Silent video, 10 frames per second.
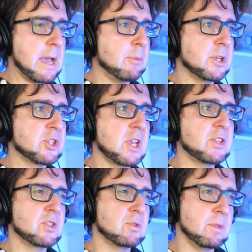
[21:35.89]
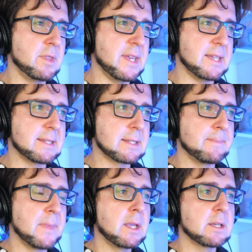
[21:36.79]
I want to change to
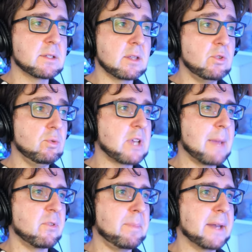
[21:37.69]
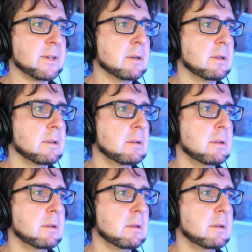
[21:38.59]
this. This is a new type of pattern,